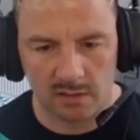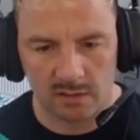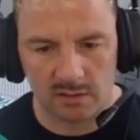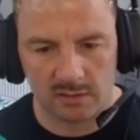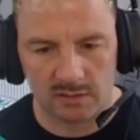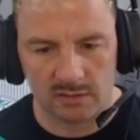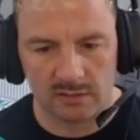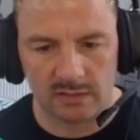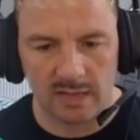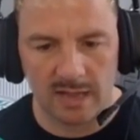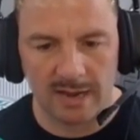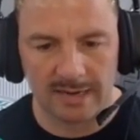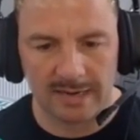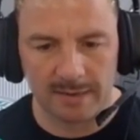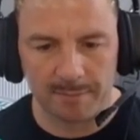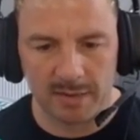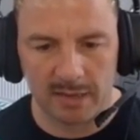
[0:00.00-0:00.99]

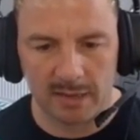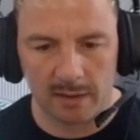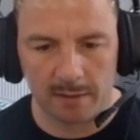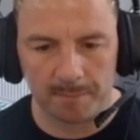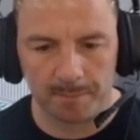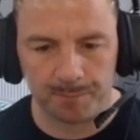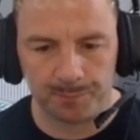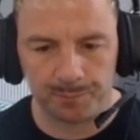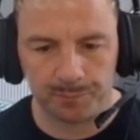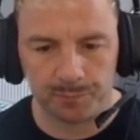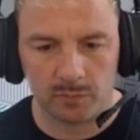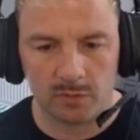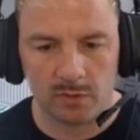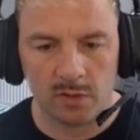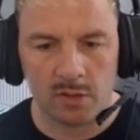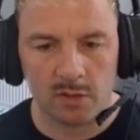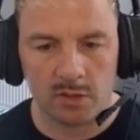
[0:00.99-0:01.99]
slightly bigger.
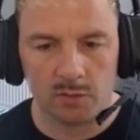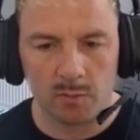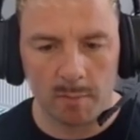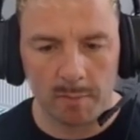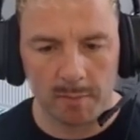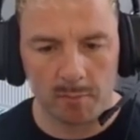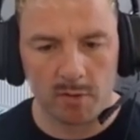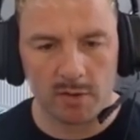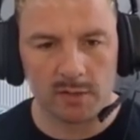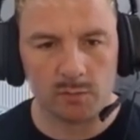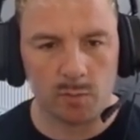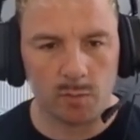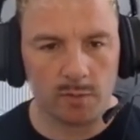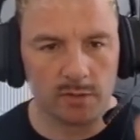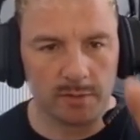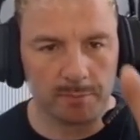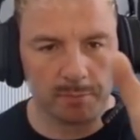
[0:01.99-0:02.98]
Because what we want is
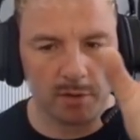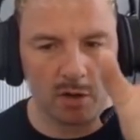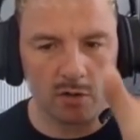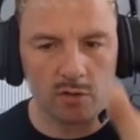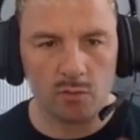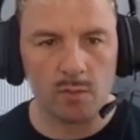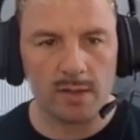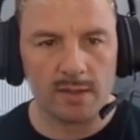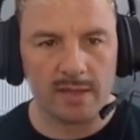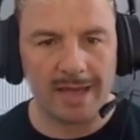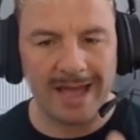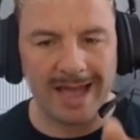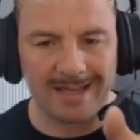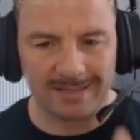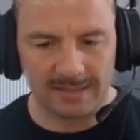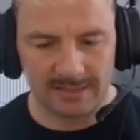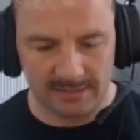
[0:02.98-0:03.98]
we want the block where they're
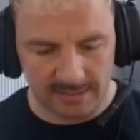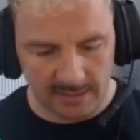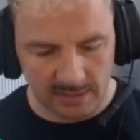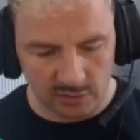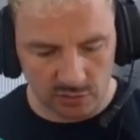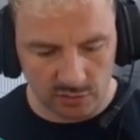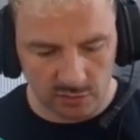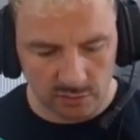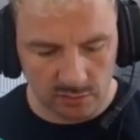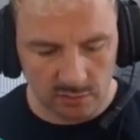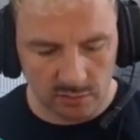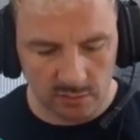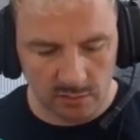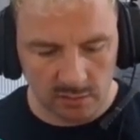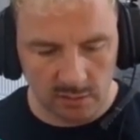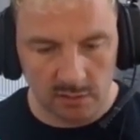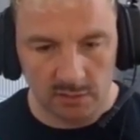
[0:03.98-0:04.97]
at the station
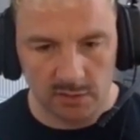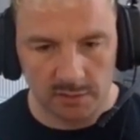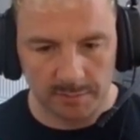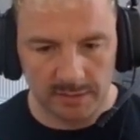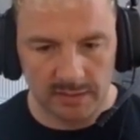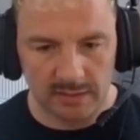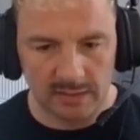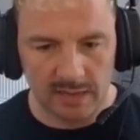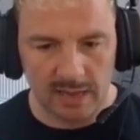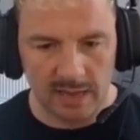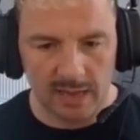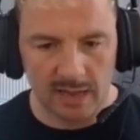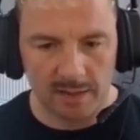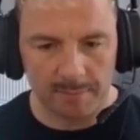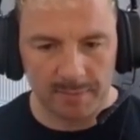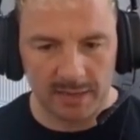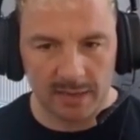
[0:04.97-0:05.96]
to be
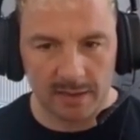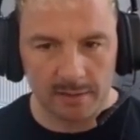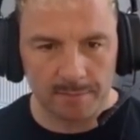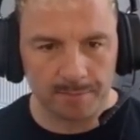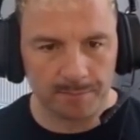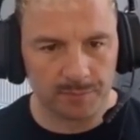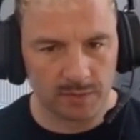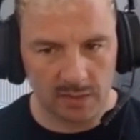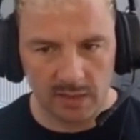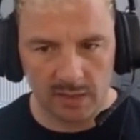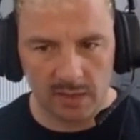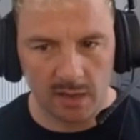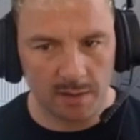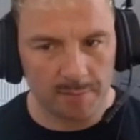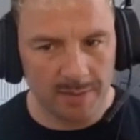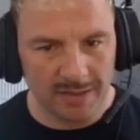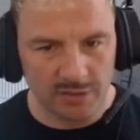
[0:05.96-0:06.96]
bigger.
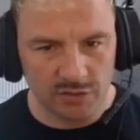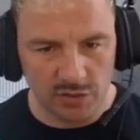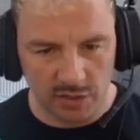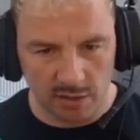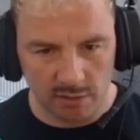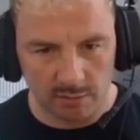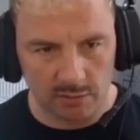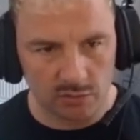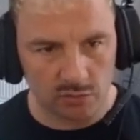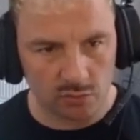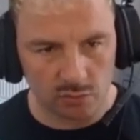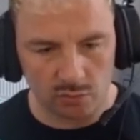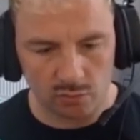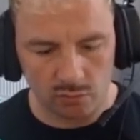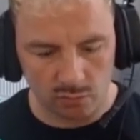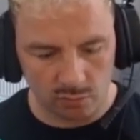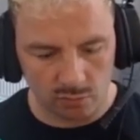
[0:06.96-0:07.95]
I'm actually going
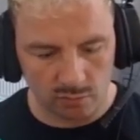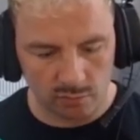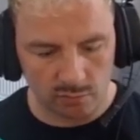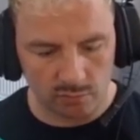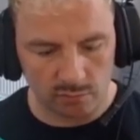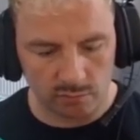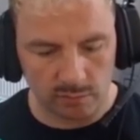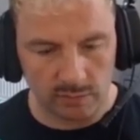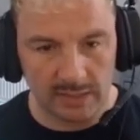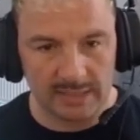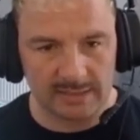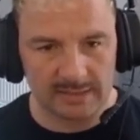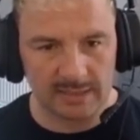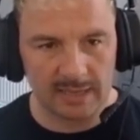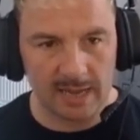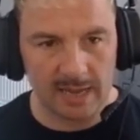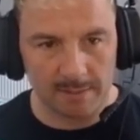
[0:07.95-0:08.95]
to
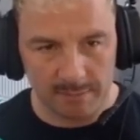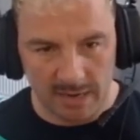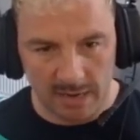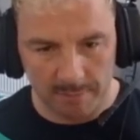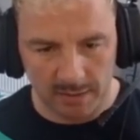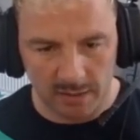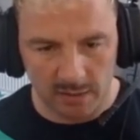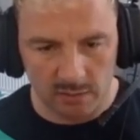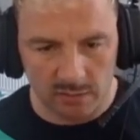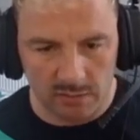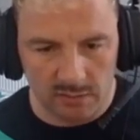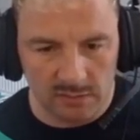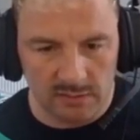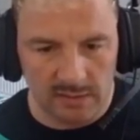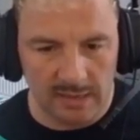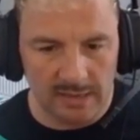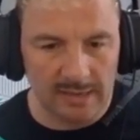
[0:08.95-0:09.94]
release the game now
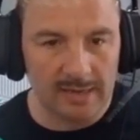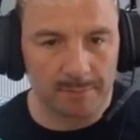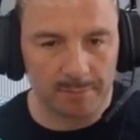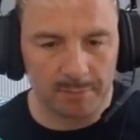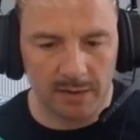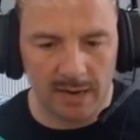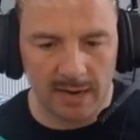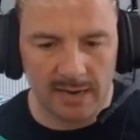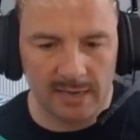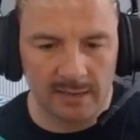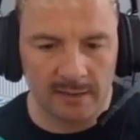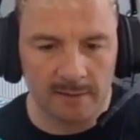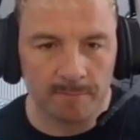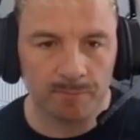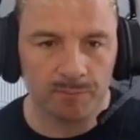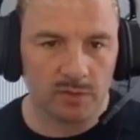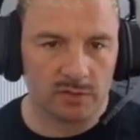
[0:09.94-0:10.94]
and let it play,
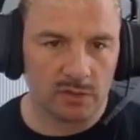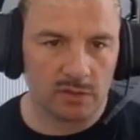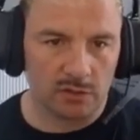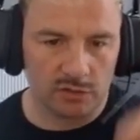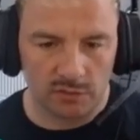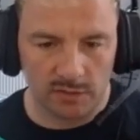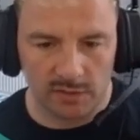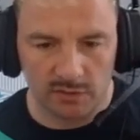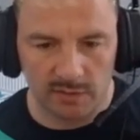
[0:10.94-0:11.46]
because those 3